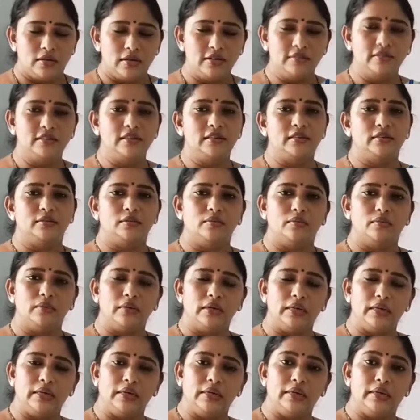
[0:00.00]
Listen,
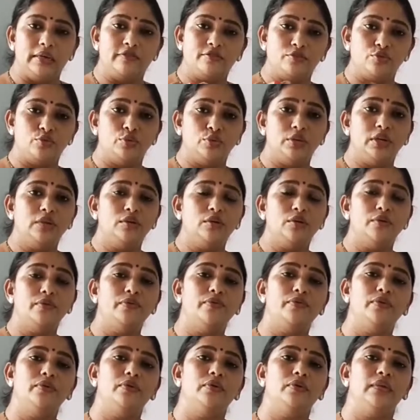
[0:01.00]
a student
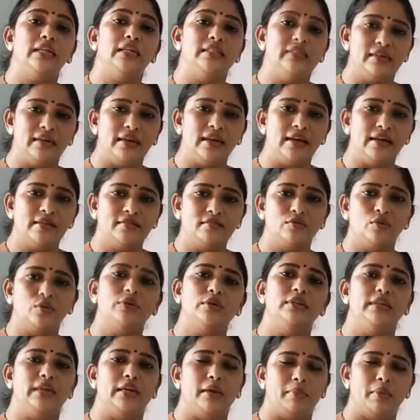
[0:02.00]
of 10th class or
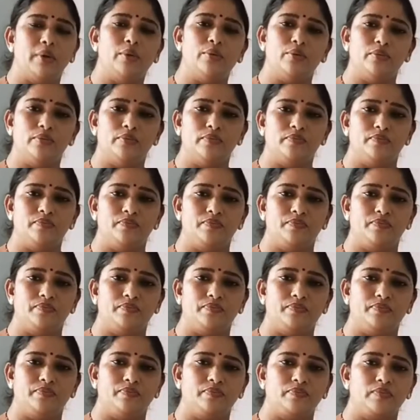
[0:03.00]
the above
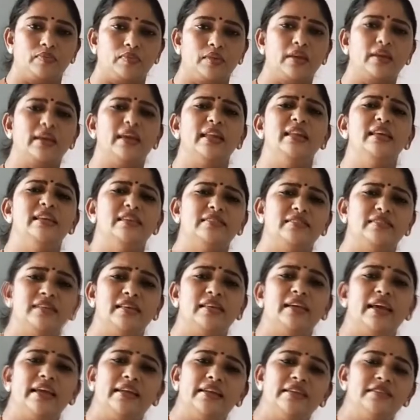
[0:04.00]
can
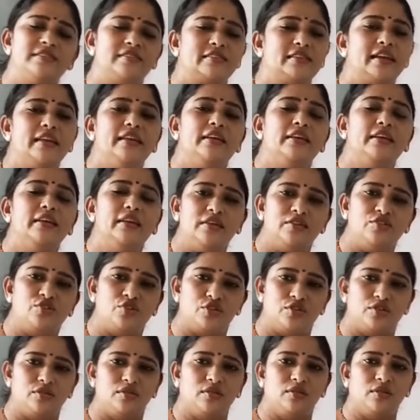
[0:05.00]
easily understand
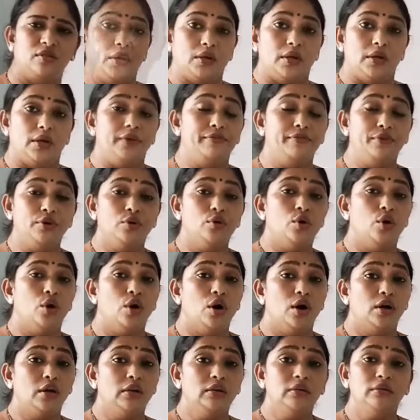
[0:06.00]
English. If you go
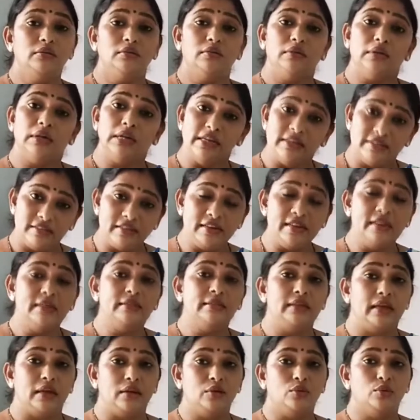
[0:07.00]
on listen
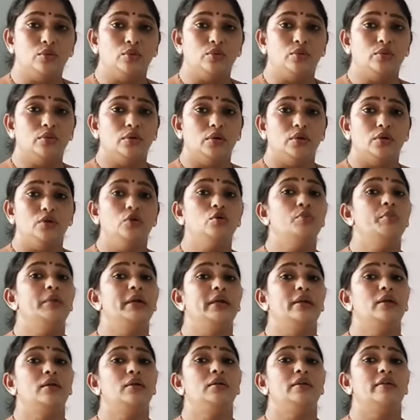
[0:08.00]
in Telugu, you
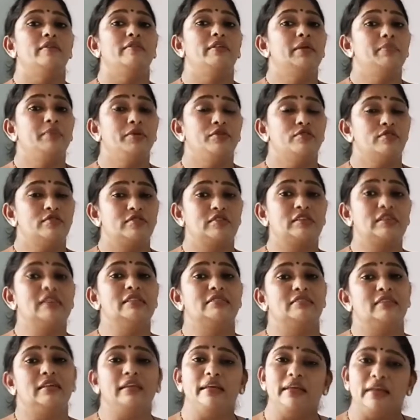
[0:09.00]
may not develop your
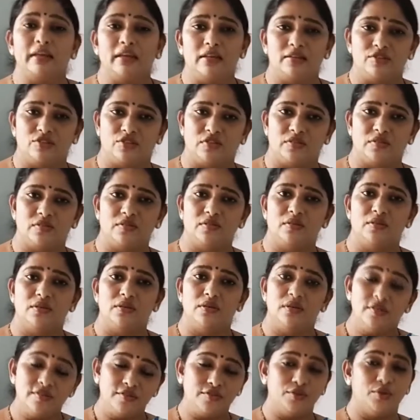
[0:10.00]
skills in English.
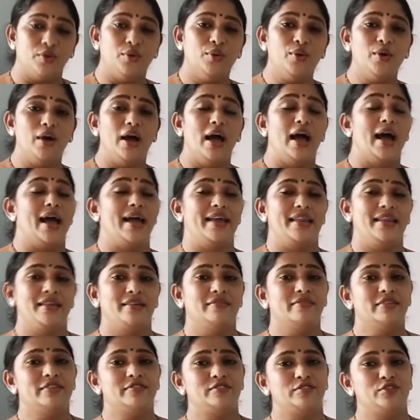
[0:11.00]
So I
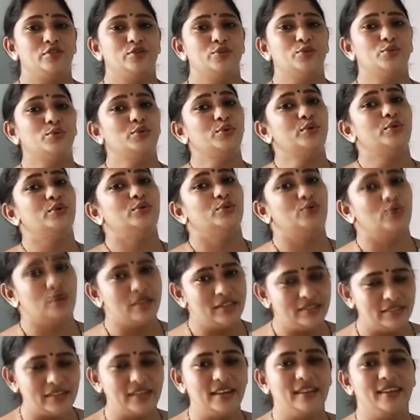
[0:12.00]
request you to
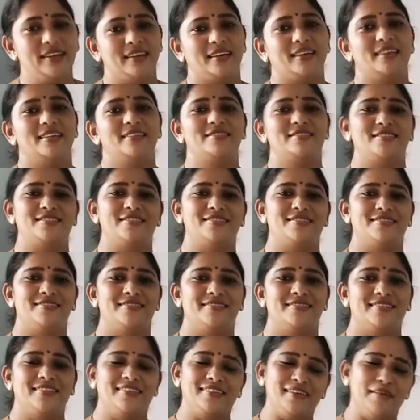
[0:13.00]
listen in English
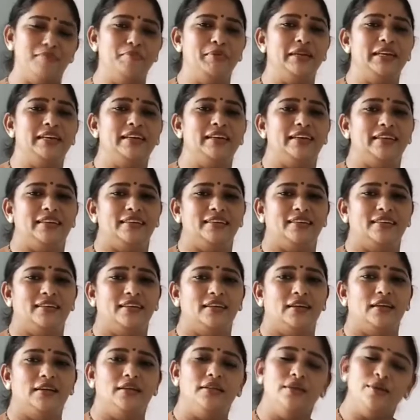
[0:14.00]
completely.
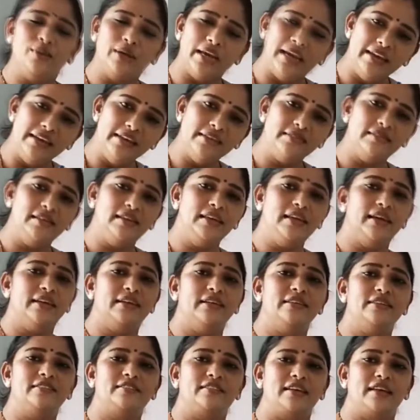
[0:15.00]
You can easily
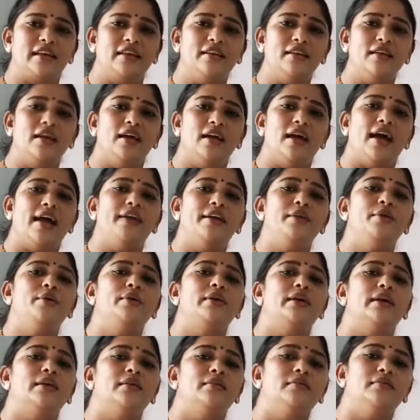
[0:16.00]
understand and you
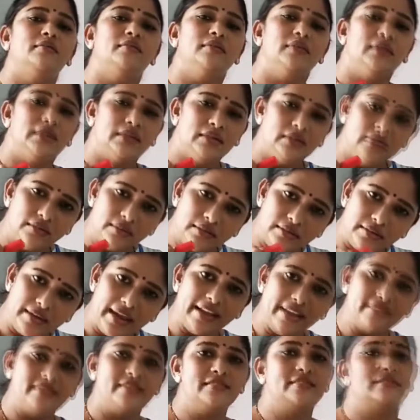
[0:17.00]
can
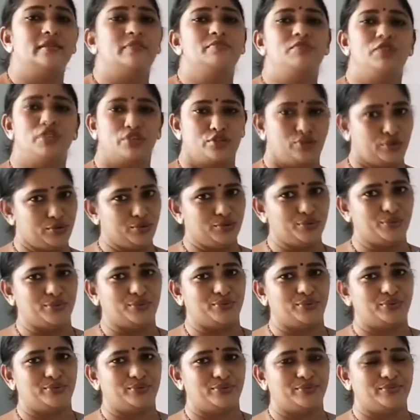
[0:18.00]
catch the subject too.
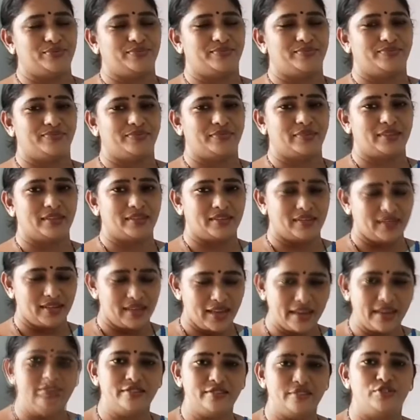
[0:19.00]

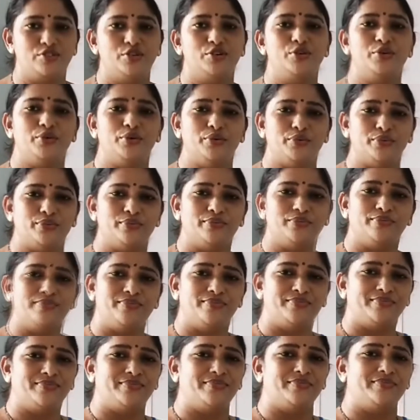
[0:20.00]
I can assure you.
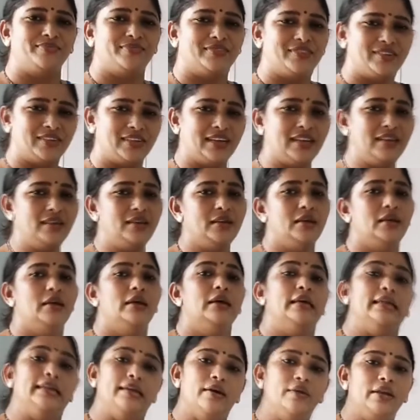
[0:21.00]
Okay.
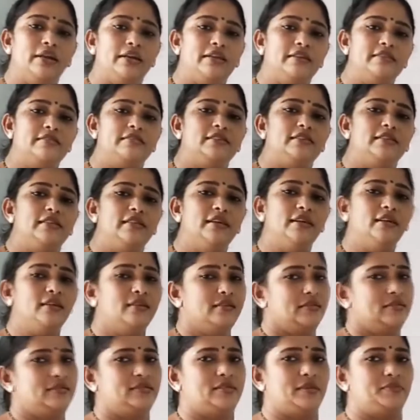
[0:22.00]
Now let us see the
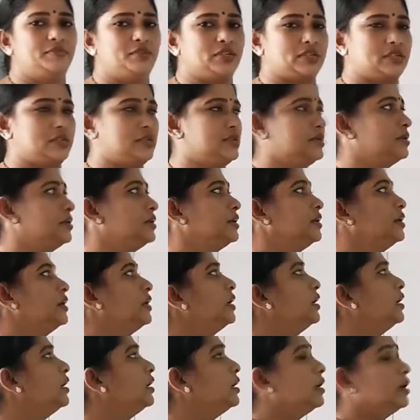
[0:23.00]
subject.
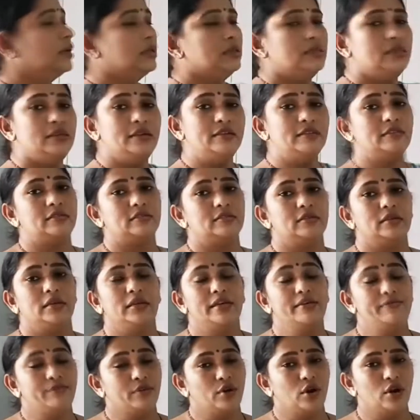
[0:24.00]
These
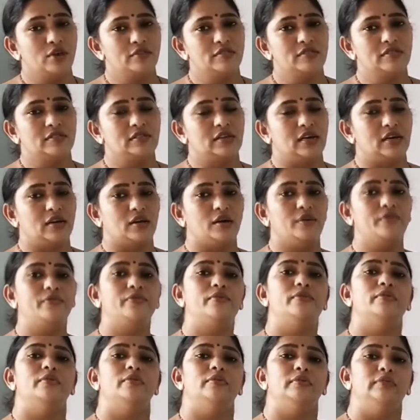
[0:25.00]
if clauses are of
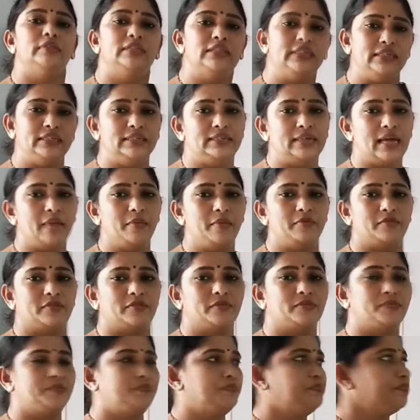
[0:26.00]
three
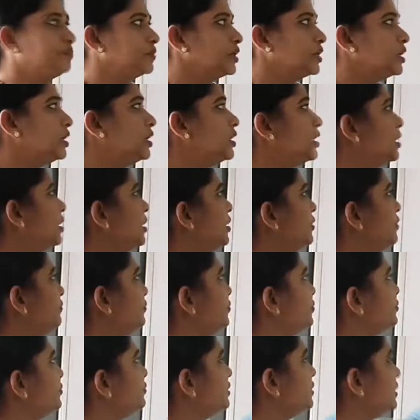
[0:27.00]
types.
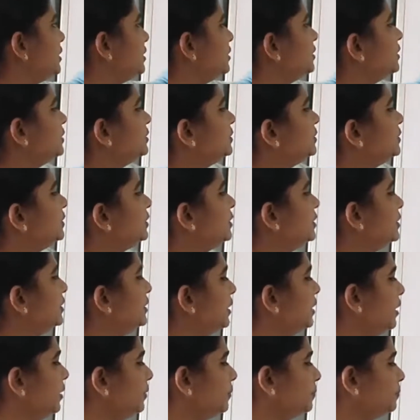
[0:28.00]
If you see the three
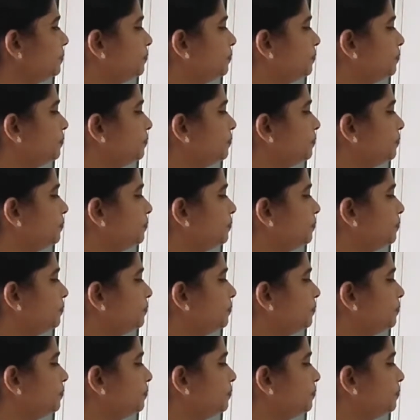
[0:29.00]
here,